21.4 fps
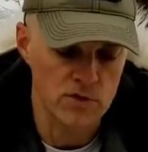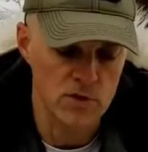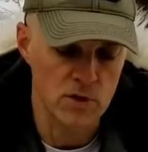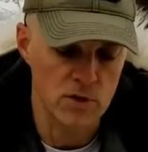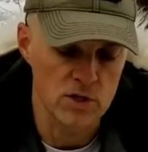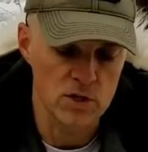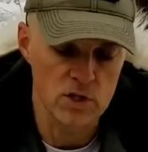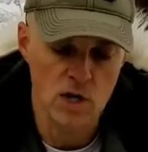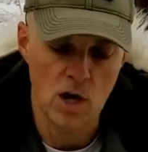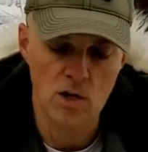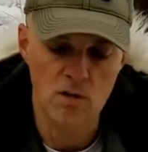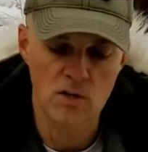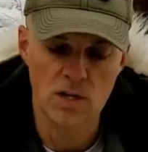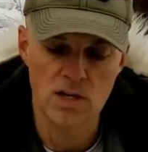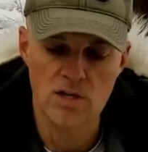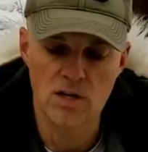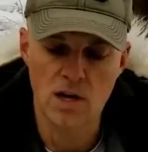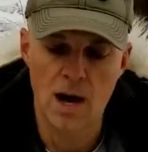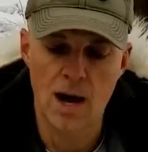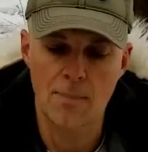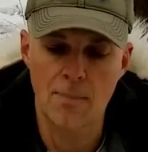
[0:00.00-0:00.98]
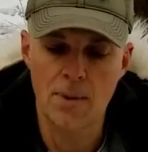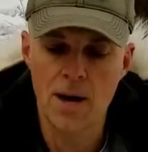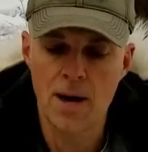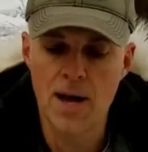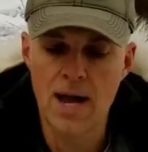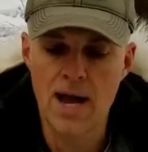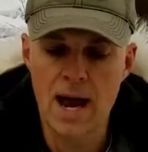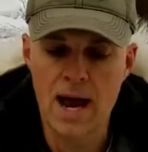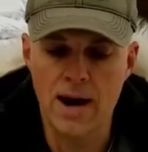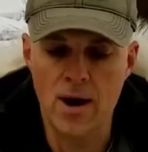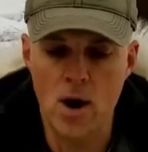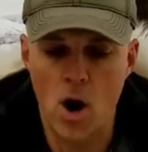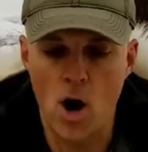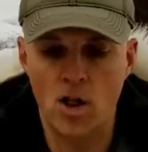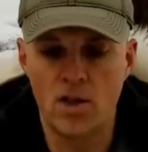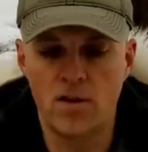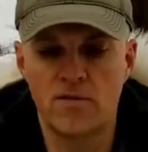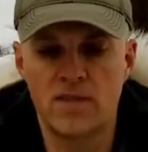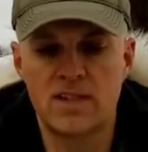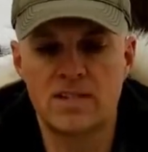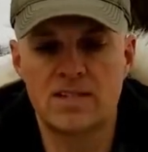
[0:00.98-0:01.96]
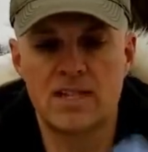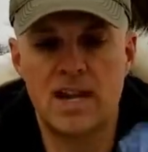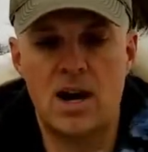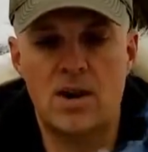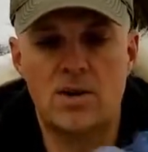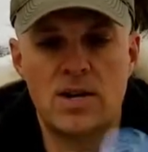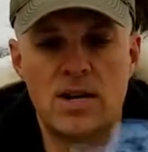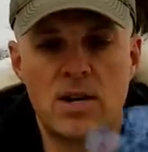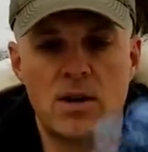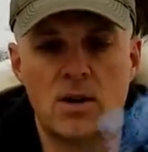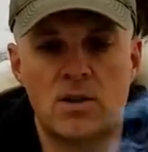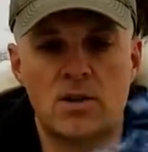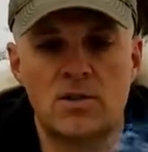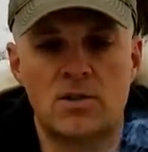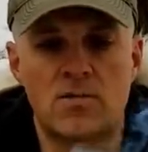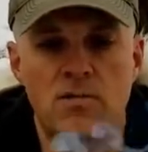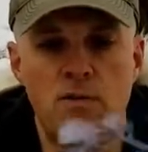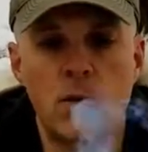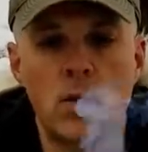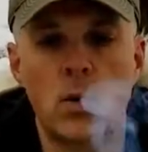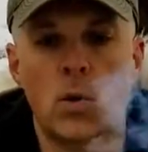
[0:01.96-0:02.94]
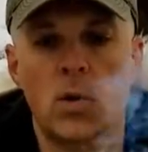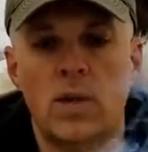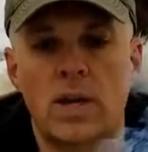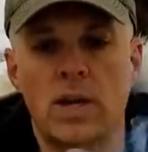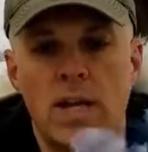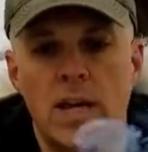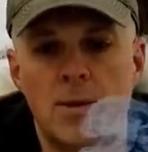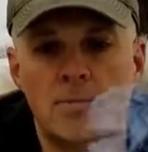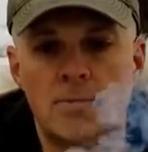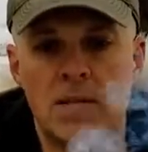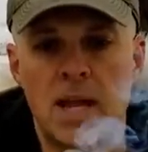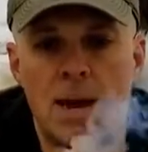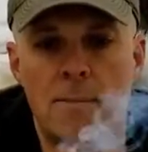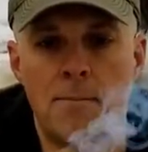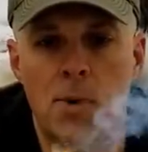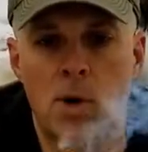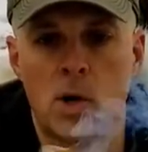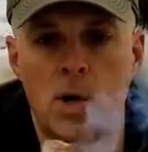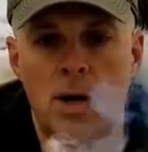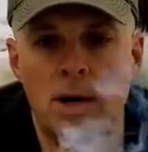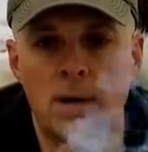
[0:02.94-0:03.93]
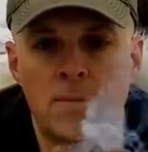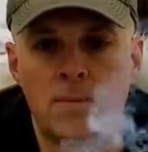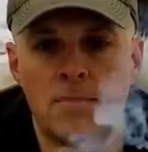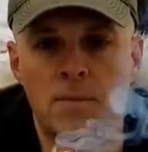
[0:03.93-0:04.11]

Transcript: So you start this up, and all of this down here is fuel that keeps that burning.